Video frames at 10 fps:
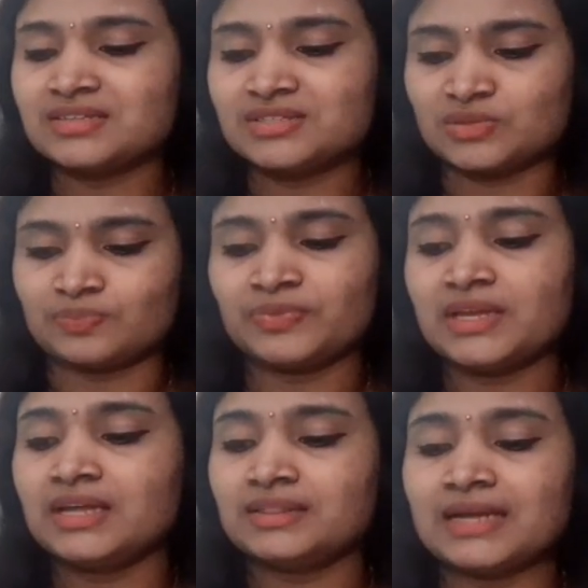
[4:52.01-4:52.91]
So
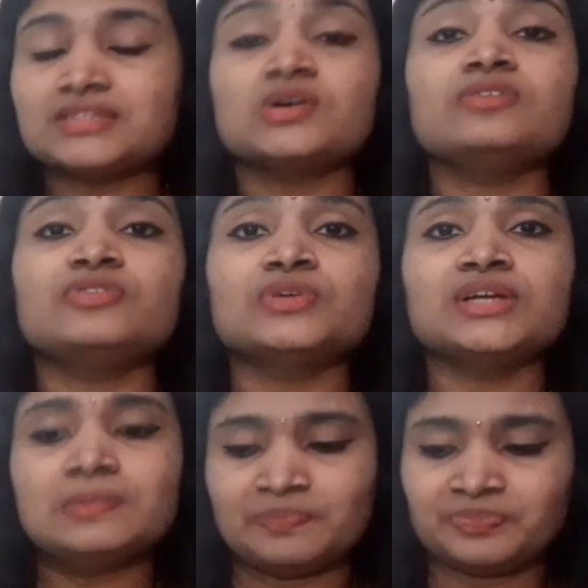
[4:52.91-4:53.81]
that's all for
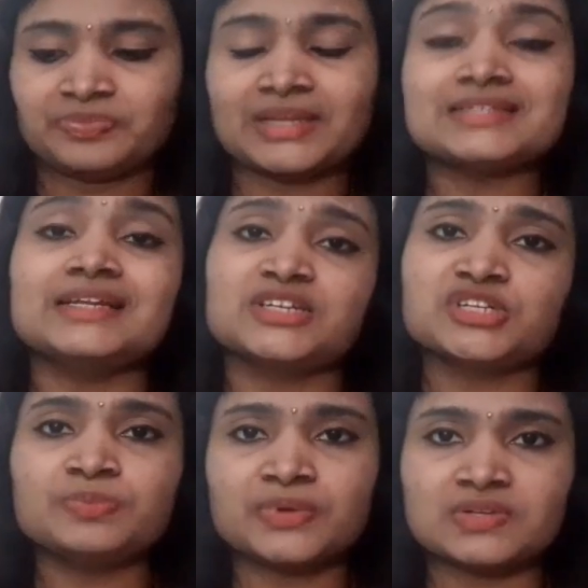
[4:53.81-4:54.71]
the
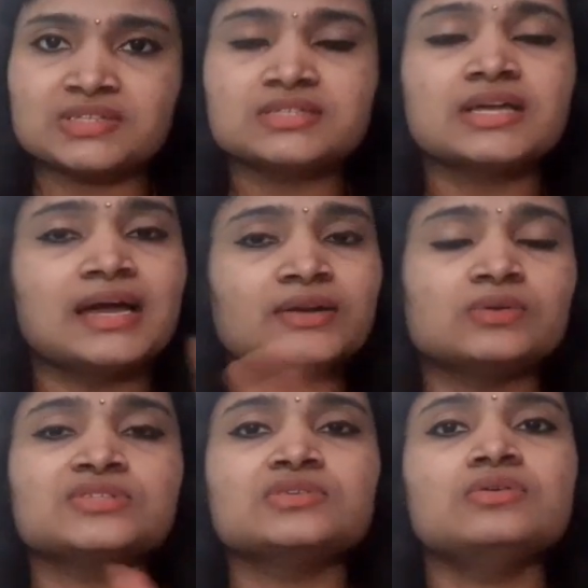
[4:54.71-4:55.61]
selection process and
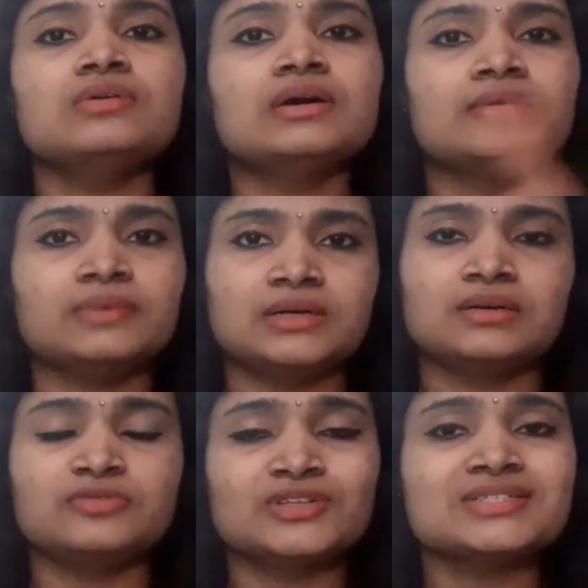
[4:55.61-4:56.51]
also
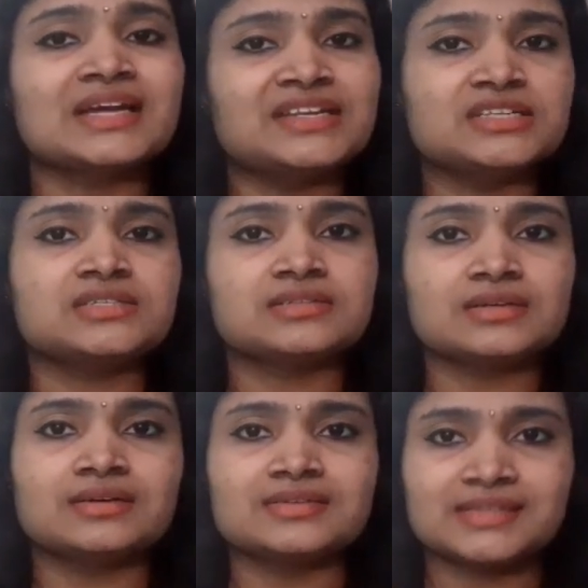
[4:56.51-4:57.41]
uh, for the scientist
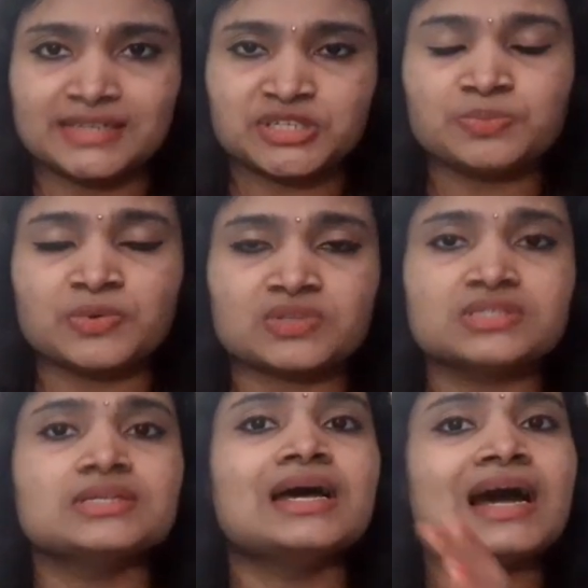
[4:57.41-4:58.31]
uh, selection process.